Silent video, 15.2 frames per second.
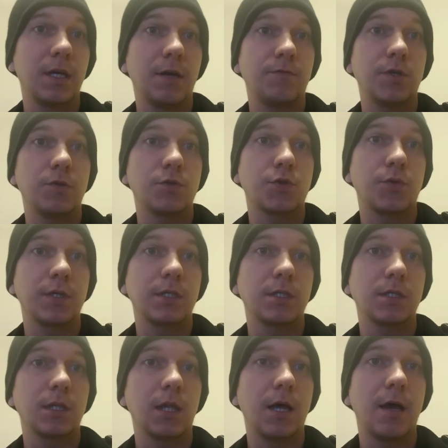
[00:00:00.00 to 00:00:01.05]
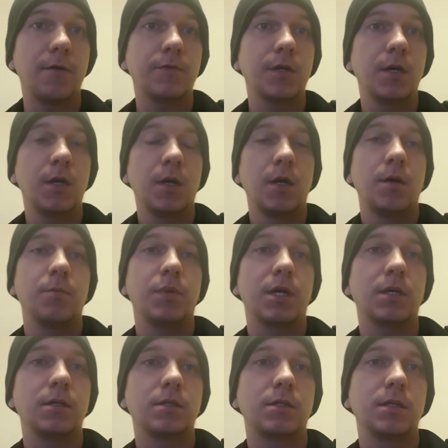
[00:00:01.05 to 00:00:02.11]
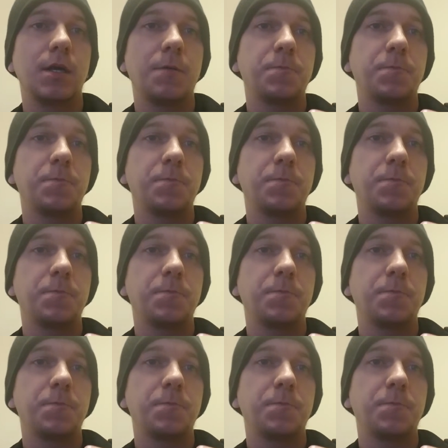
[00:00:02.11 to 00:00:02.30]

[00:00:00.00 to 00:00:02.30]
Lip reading: have no choices left. Because